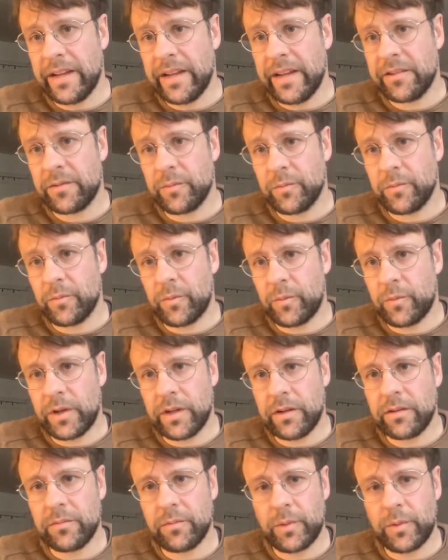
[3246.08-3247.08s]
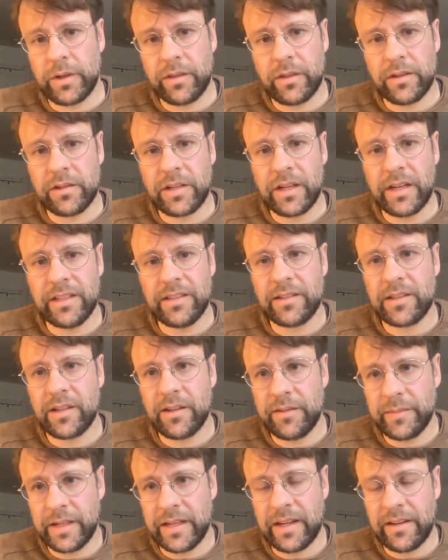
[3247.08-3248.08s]
ways, what what the Chinese
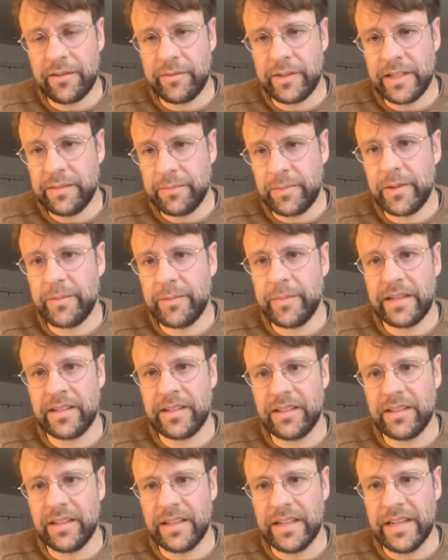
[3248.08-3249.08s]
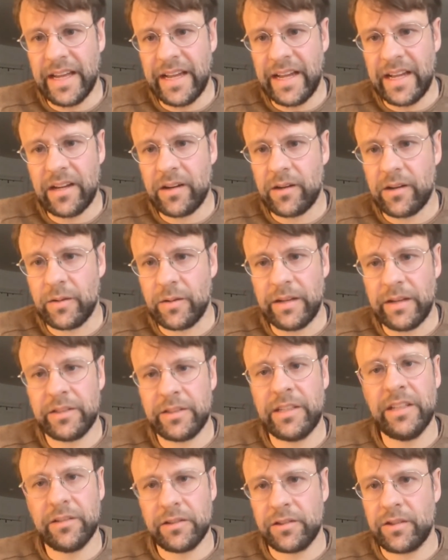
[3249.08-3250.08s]
government have implemented now
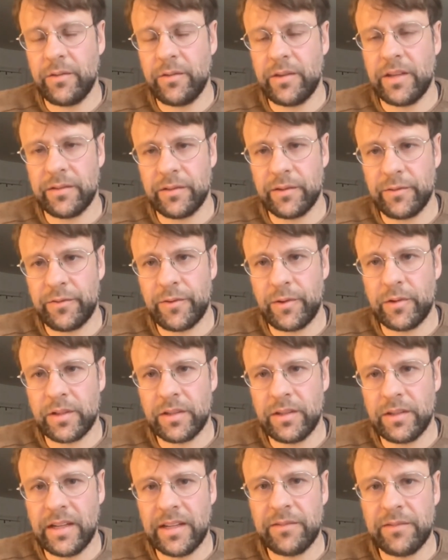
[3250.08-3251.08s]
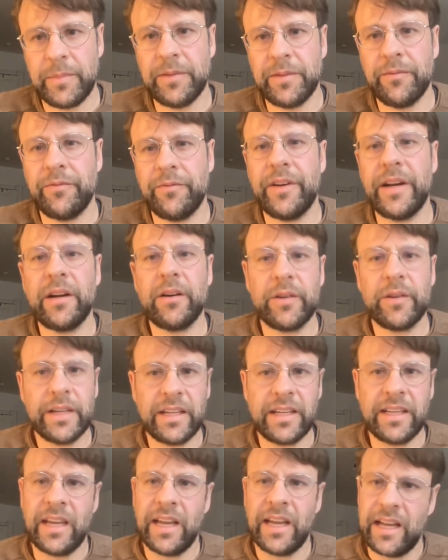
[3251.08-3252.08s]
since 2014 has been very
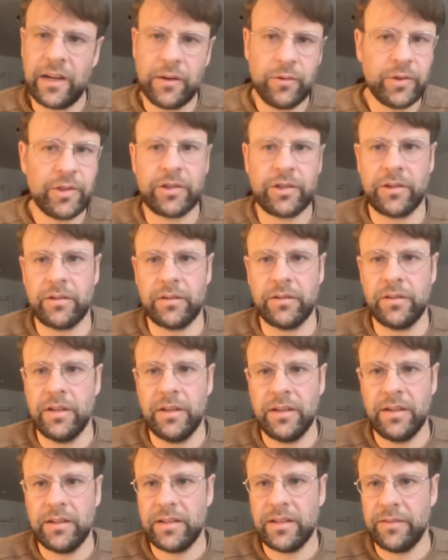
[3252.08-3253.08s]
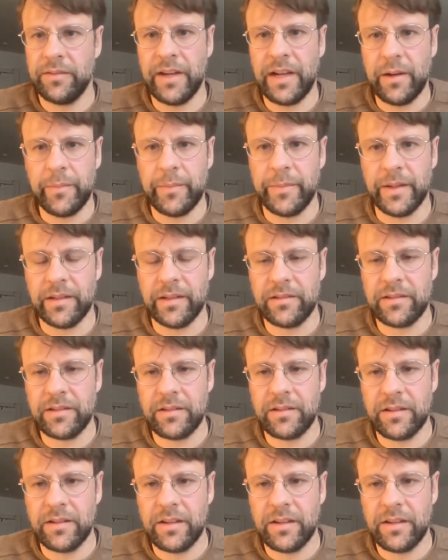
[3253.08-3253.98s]
counter development